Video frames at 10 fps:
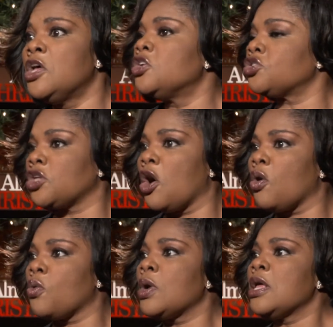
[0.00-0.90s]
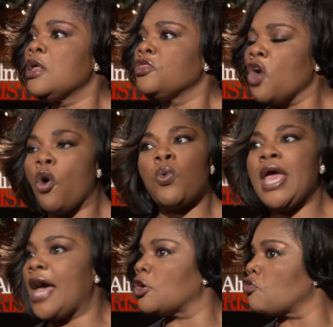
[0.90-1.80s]
So, though we
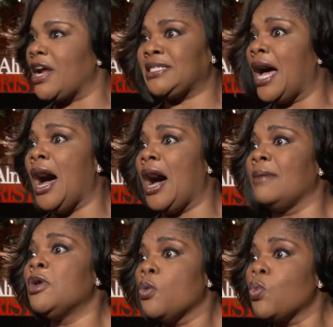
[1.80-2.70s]
had a great time,